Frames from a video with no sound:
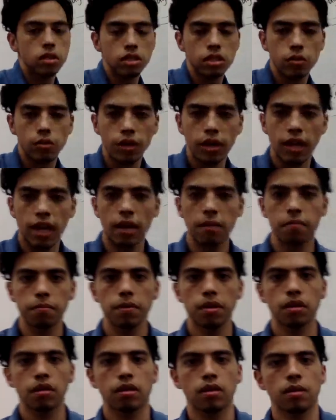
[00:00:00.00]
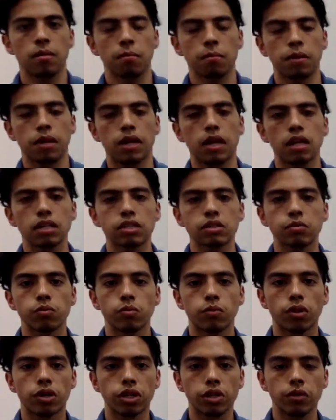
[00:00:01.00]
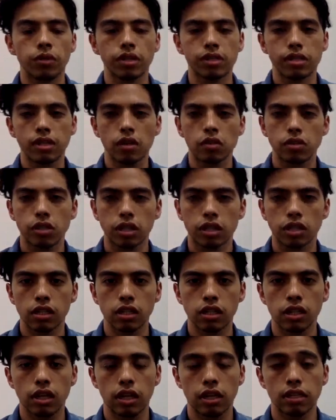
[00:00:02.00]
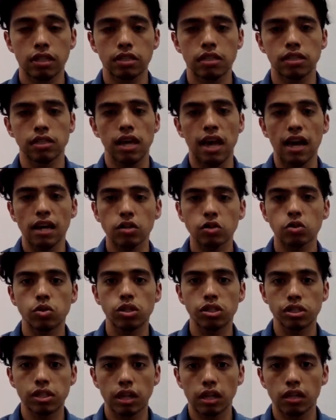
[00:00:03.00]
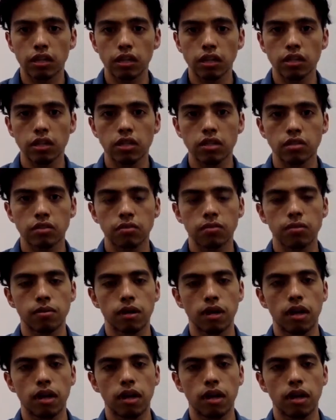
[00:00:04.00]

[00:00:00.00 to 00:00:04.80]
just to recap, because we're doing cell signaling and this is extracellular,